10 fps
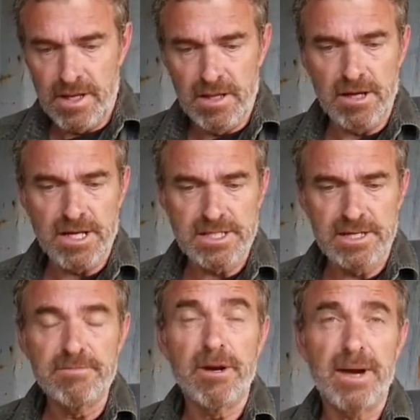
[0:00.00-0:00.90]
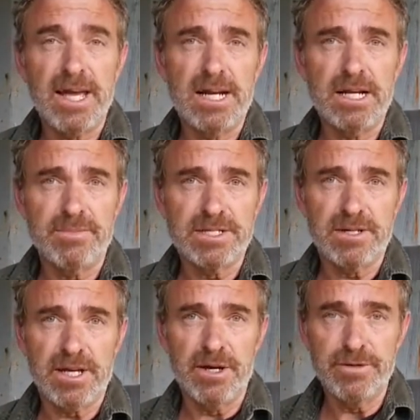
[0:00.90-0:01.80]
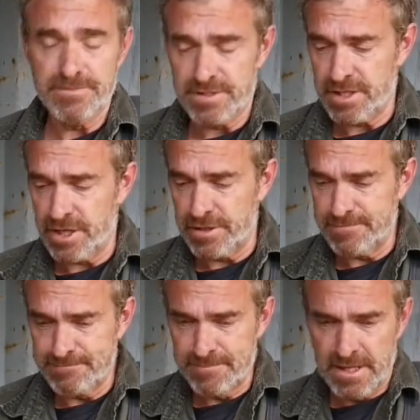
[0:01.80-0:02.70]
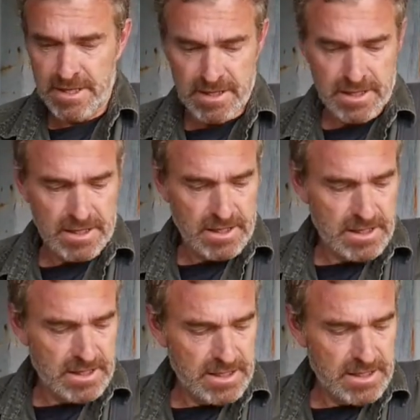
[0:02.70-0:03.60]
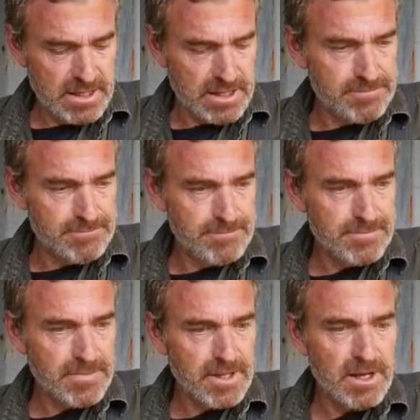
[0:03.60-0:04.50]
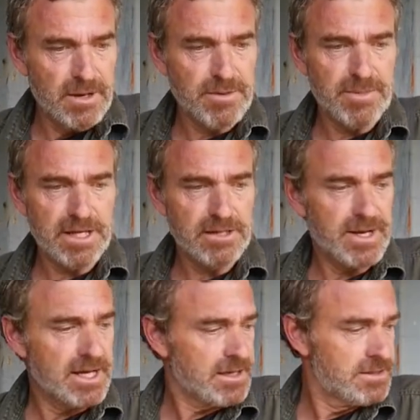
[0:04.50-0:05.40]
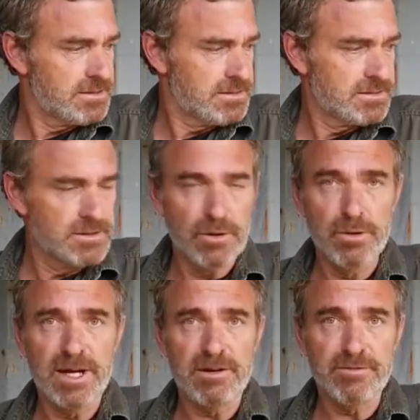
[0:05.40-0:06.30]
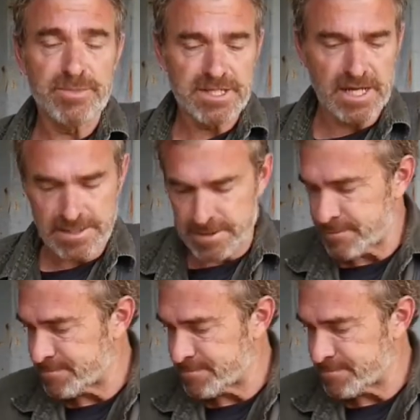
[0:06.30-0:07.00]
Like I said, I'm making it up as I go, so you know, I'm prepared to make all manner of mistakes.